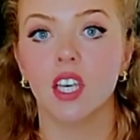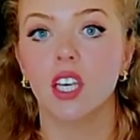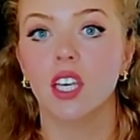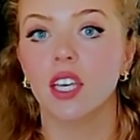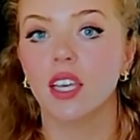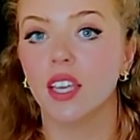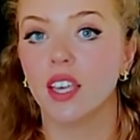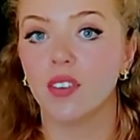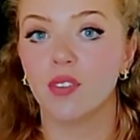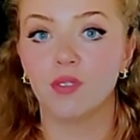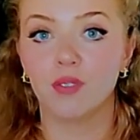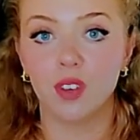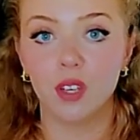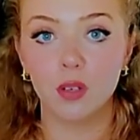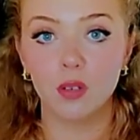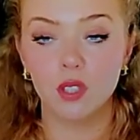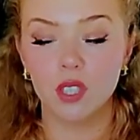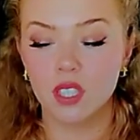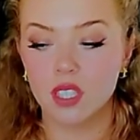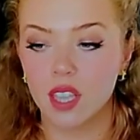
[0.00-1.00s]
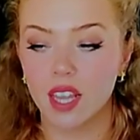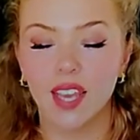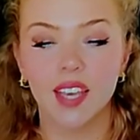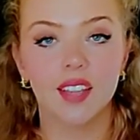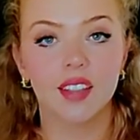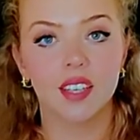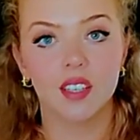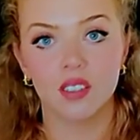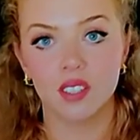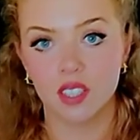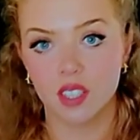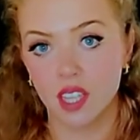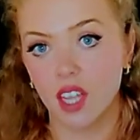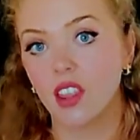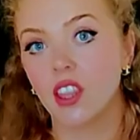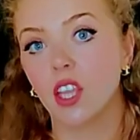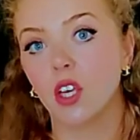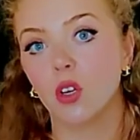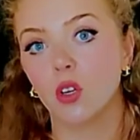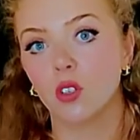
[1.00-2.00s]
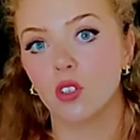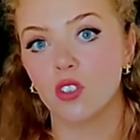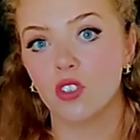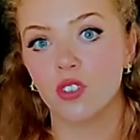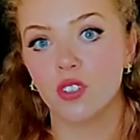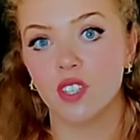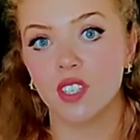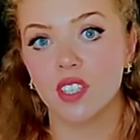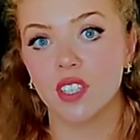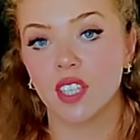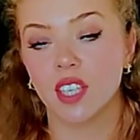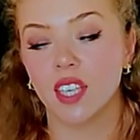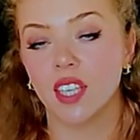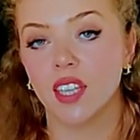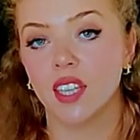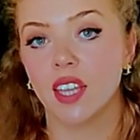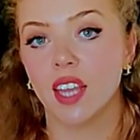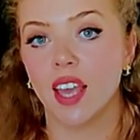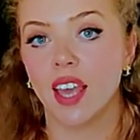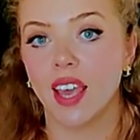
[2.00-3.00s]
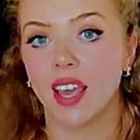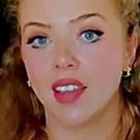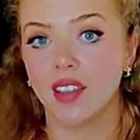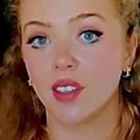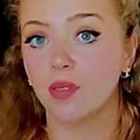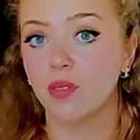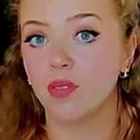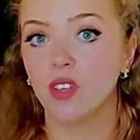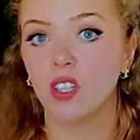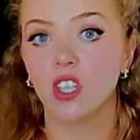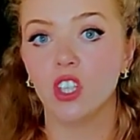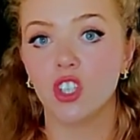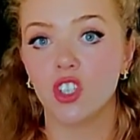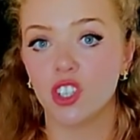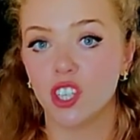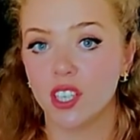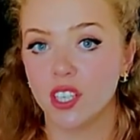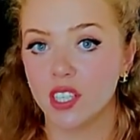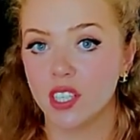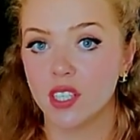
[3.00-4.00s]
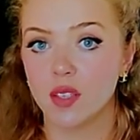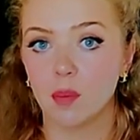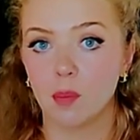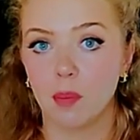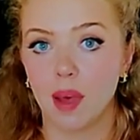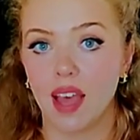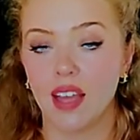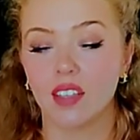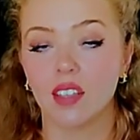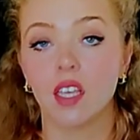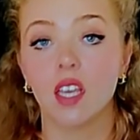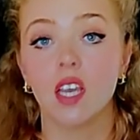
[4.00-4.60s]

It feels like there is nothing onto the skin and the finish is matte.